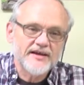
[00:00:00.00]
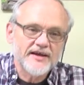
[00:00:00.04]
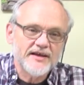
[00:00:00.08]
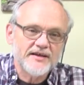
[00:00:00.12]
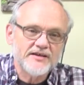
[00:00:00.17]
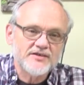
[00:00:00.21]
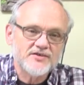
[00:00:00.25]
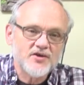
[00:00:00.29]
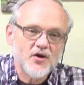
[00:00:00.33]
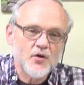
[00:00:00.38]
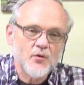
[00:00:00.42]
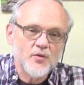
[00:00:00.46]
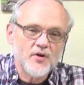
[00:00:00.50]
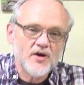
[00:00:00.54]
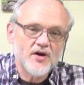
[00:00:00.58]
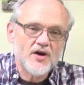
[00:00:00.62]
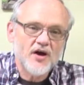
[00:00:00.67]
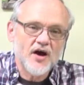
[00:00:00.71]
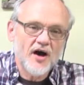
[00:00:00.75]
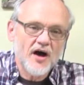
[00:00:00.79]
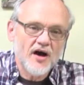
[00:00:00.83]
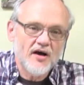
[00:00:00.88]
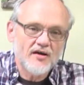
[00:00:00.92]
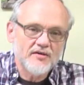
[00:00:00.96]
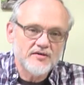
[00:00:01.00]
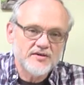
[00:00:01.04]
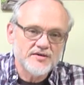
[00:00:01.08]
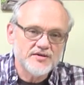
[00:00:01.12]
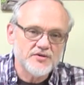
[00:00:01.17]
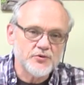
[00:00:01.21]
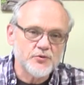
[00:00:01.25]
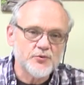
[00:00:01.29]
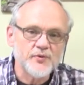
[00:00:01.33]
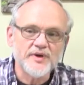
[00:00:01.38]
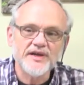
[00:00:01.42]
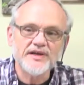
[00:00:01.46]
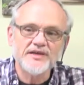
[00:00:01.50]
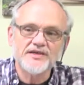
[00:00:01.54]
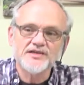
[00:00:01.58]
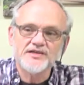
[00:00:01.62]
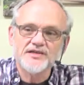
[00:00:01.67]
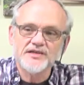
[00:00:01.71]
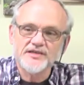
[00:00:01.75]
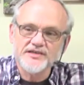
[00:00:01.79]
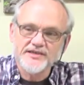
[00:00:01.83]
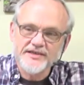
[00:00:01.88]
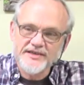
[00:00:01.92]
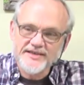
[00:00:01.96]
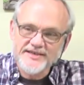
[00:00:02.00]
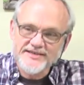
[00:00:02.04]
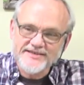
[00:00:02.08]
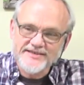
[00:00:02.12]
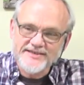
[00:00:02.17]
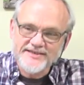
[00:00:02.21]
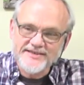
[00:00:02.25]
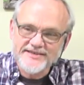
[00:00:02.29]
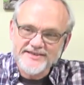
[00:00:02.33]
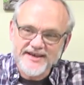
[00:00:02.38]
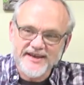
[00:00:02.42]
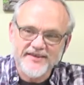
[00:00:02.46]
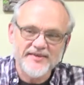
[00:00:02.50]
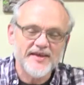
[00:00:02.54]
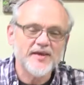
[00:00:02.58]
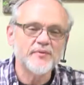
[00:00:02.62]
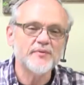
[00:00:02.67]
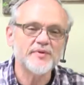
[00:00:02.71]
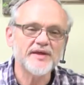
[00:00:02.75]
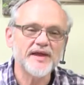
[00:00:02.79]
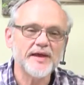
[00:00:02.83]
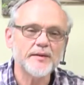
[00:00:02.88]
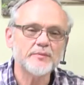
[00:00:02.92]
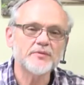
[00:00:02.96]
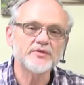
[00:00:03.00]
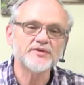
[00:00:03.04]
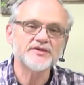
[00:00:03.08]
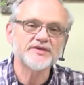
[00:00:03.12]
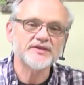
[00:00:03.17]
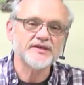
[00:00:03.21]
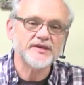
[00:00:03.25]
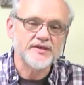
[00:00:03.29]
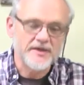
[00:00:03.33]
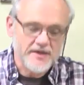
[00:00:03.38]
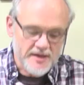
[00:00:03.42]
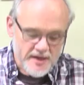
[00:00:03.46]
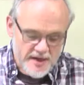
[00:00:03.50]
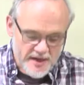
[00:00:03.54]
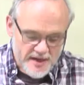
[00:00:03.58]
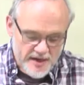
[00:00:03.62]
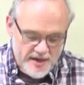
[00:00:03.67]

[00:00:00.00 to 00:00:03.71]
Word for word: And so we're called to reach to Jesus and then be able to,